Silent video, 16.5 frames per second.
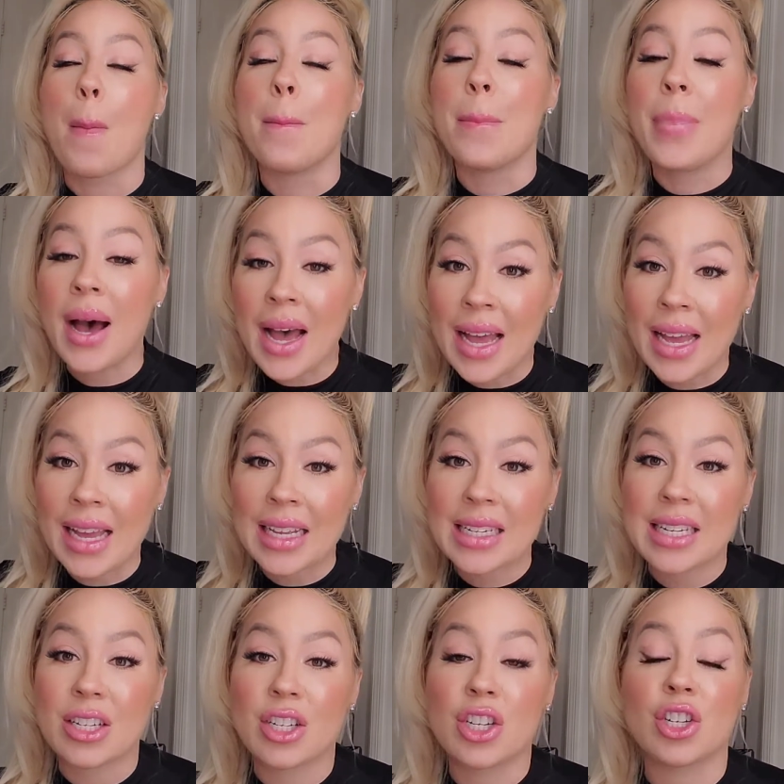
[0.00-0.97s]

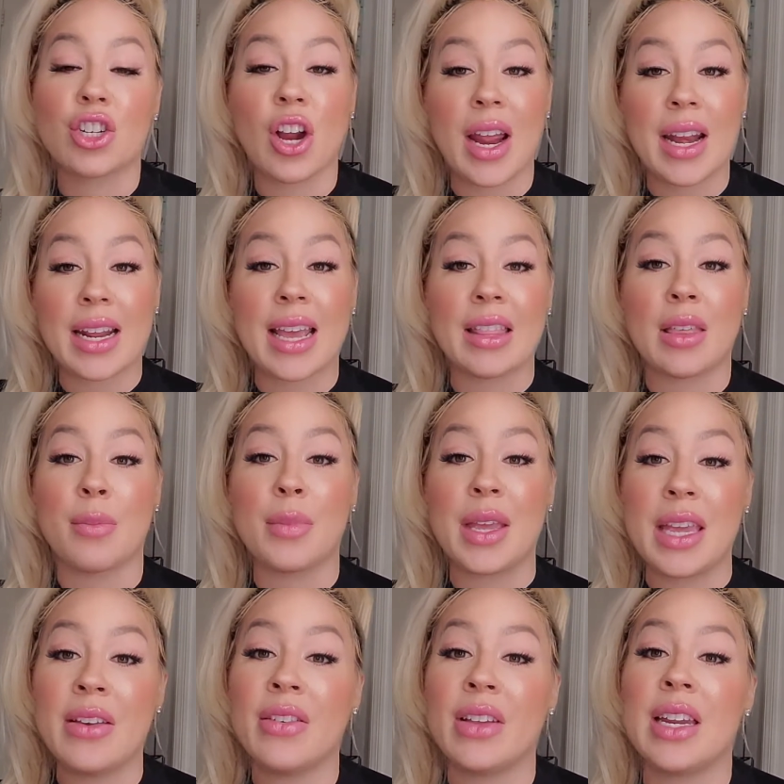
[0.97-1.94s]
But to try to get them
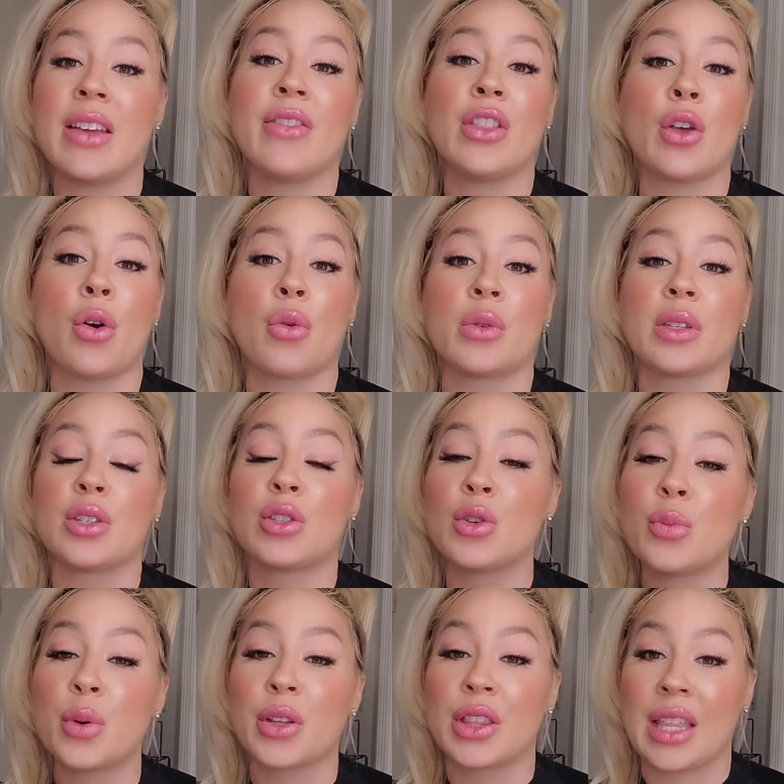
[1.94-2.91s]
even though it was
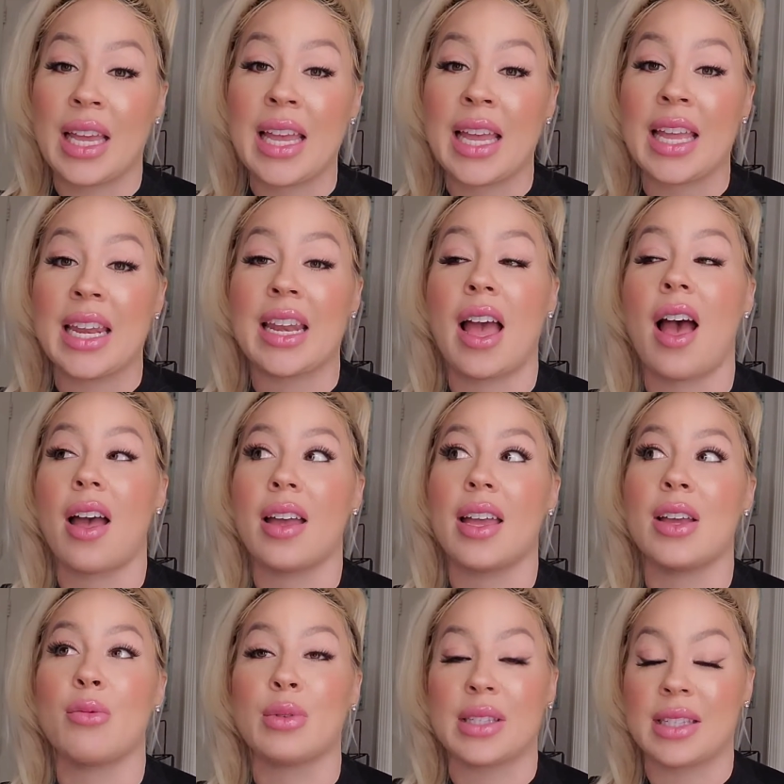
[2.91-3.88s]
super thin,
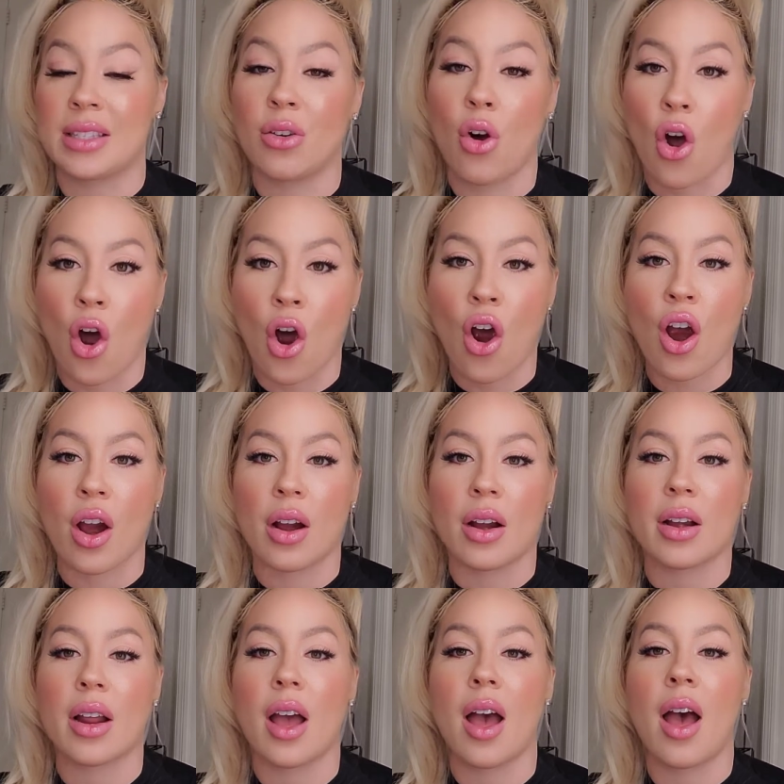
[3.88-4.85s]
it was still
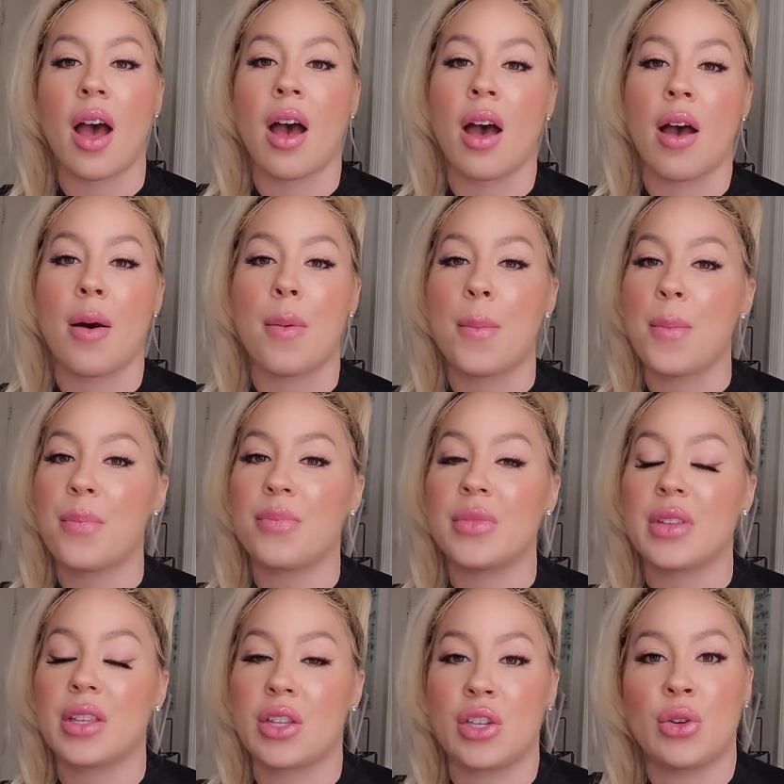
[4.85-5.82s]
hard
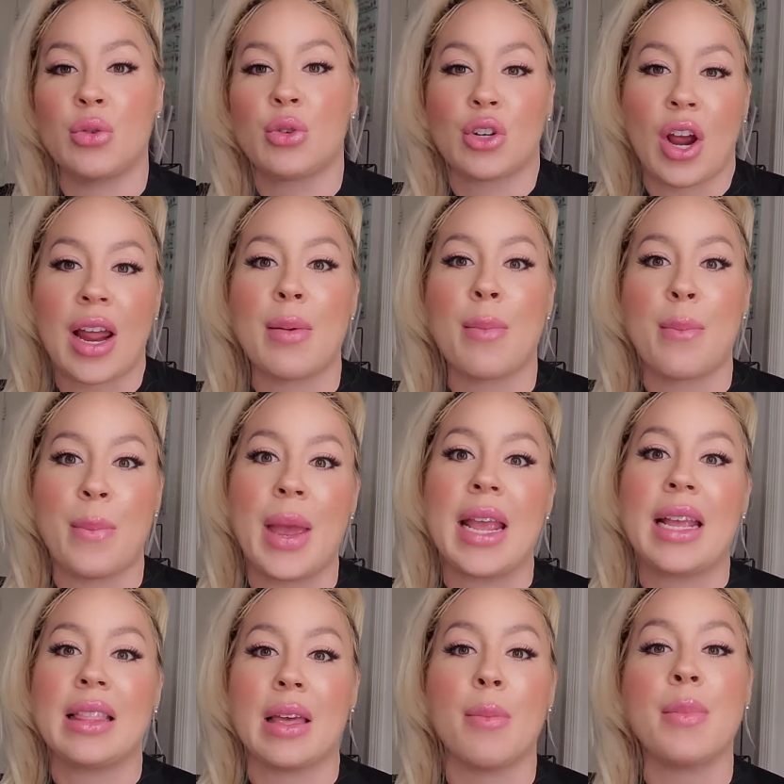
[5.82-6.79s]
to try to
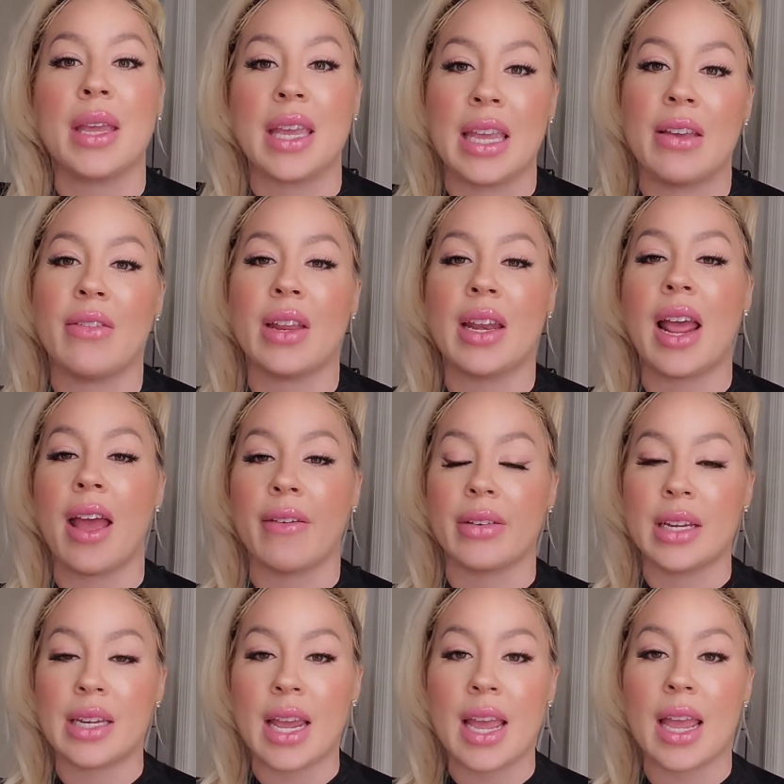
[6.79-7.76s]
make them even
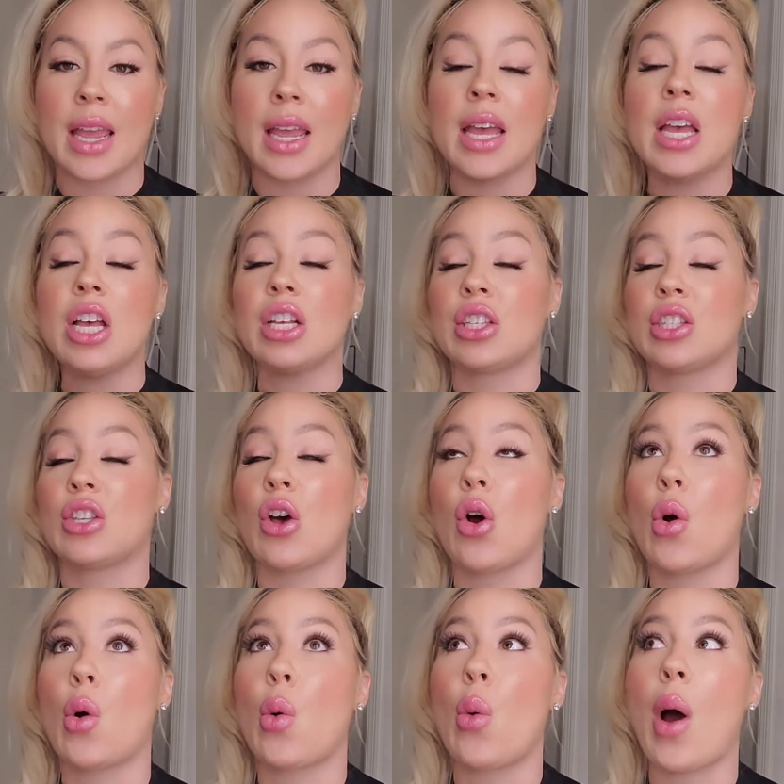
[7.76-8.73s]
every day.
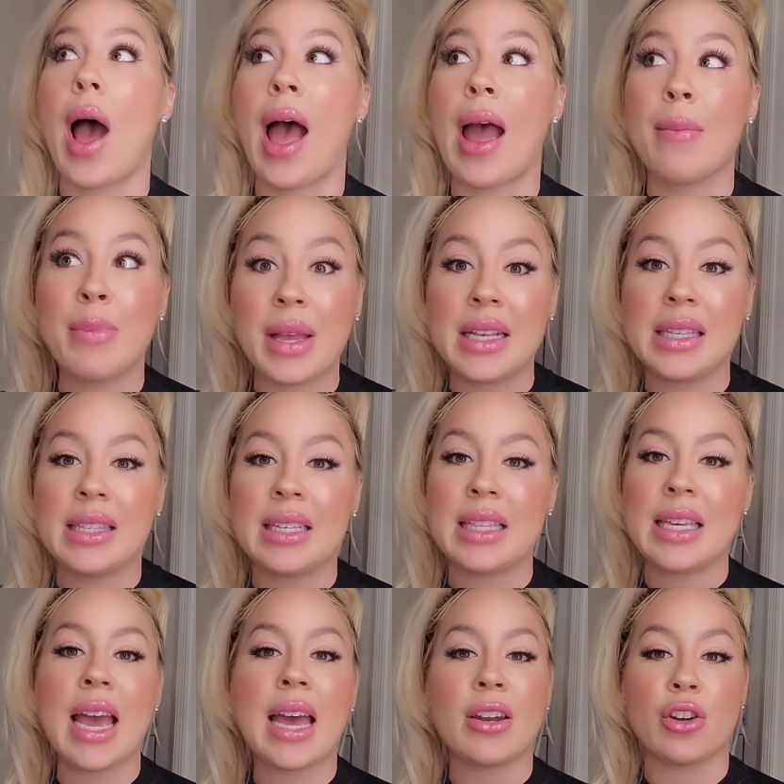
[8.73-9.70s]
So I
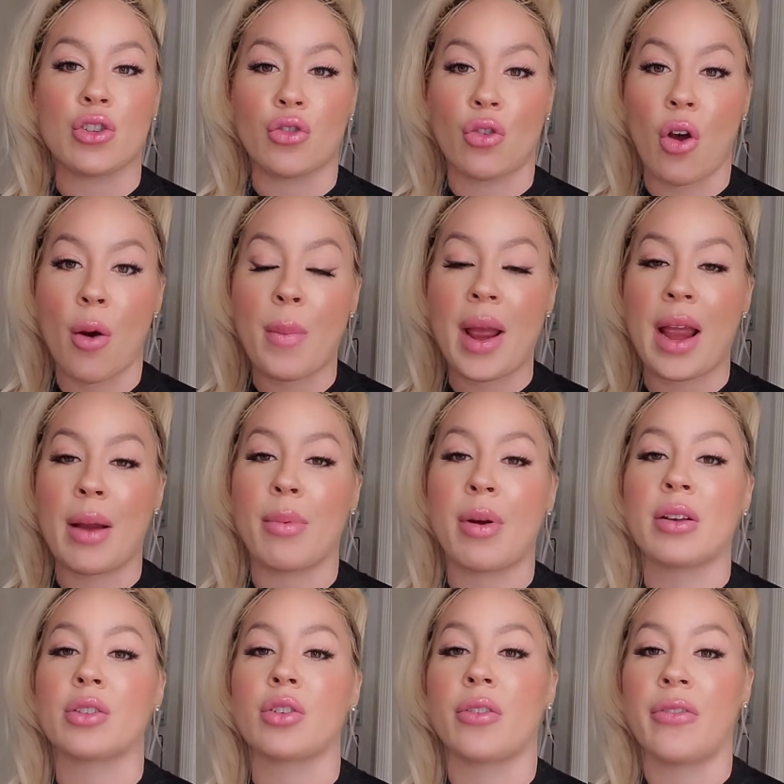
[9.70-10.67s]
basically had to draw my
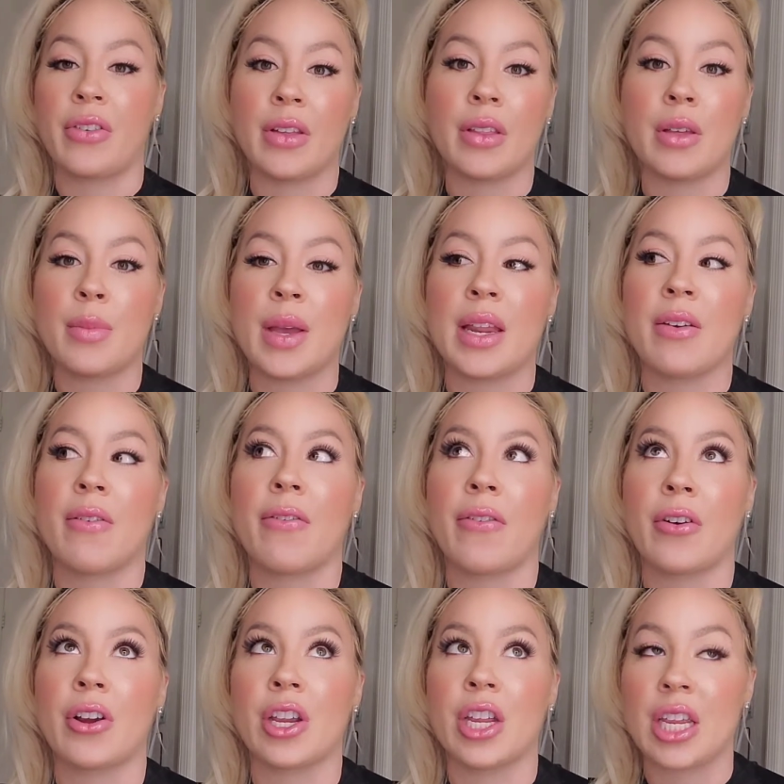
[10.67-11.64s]
eyebrows or fill them in
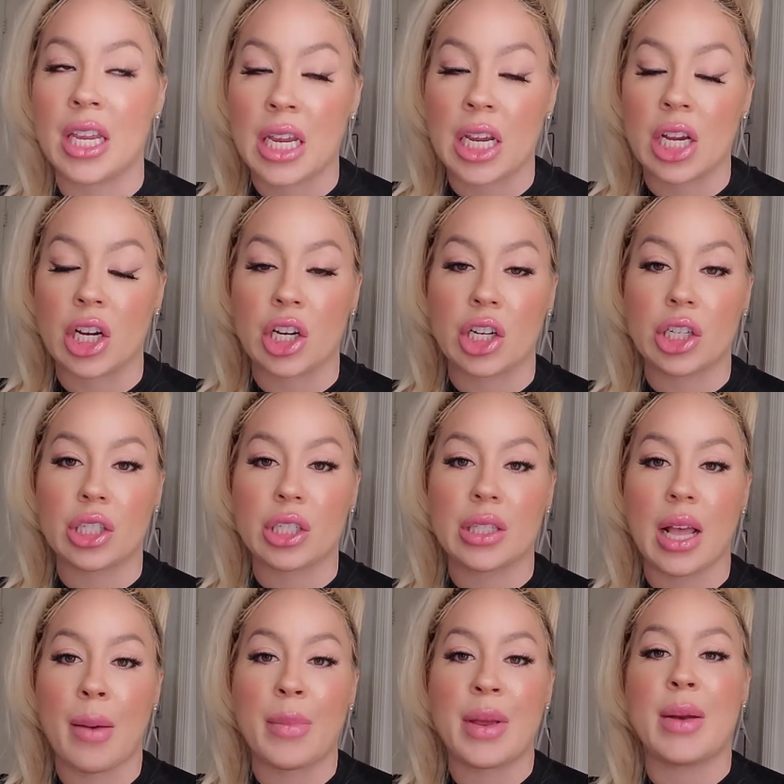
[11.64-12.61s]
for years.
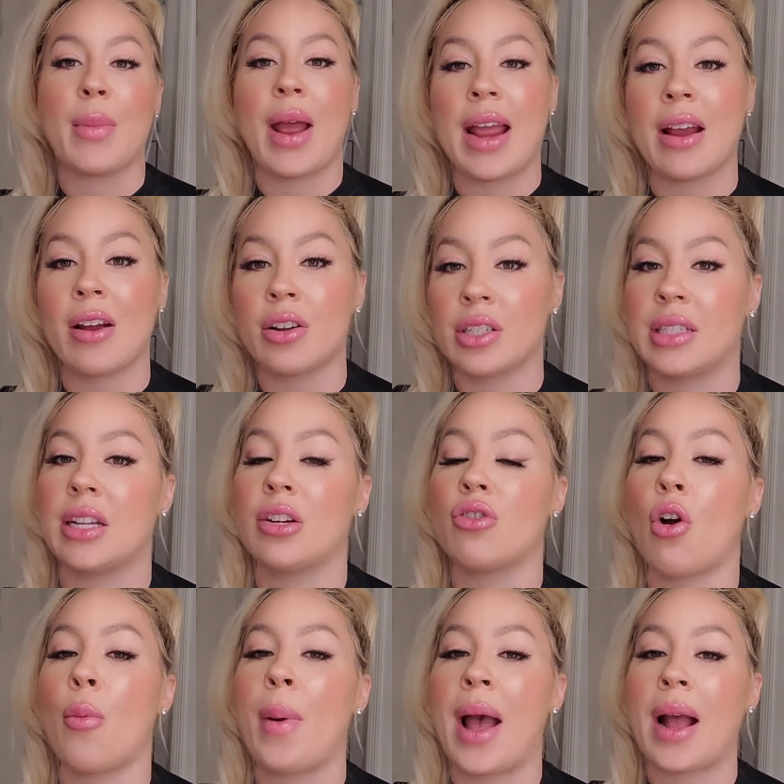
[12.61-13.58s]
I mean, my hairs did
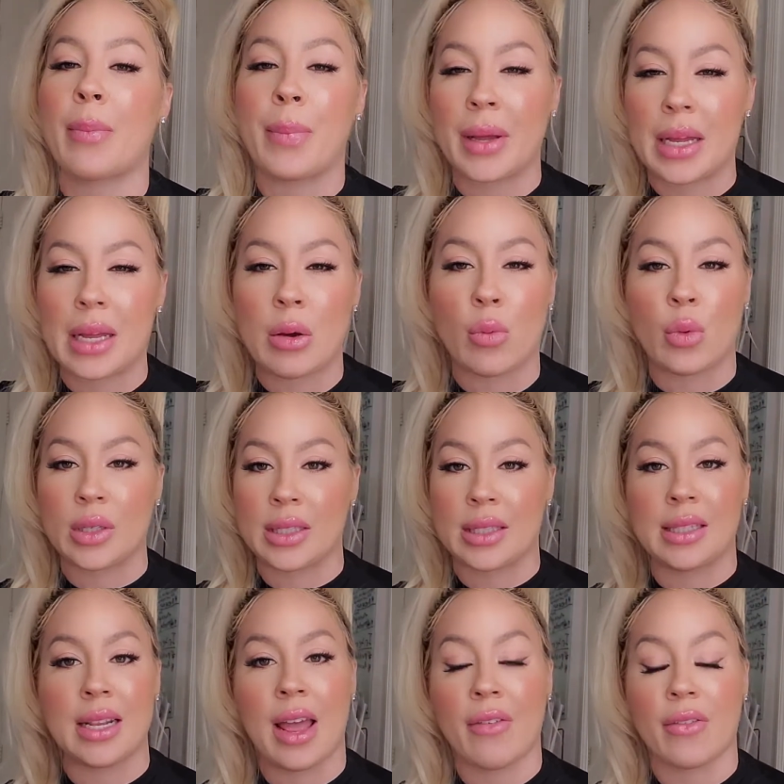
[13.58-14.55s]
grow back, but it
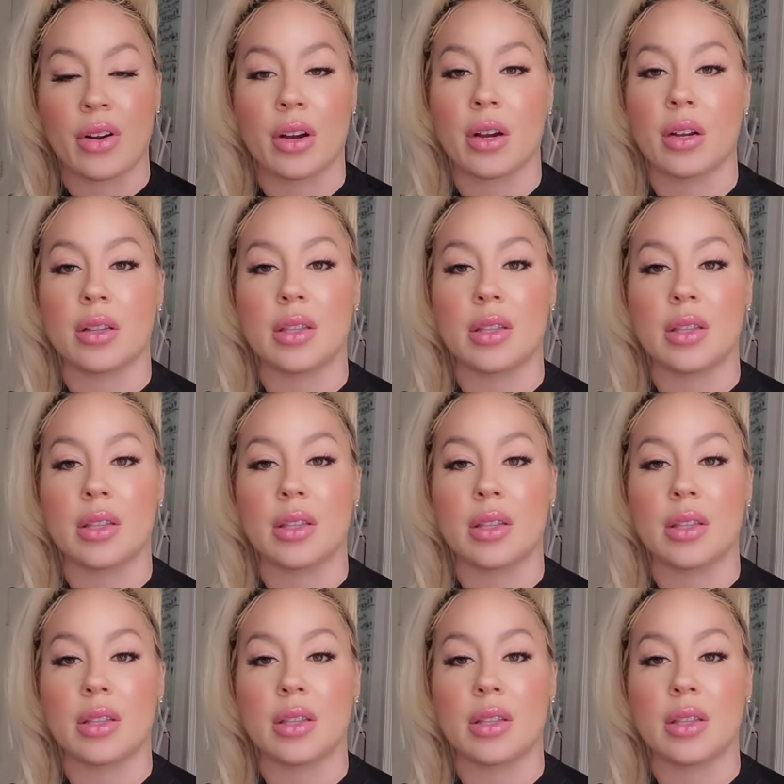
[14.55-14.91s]
was never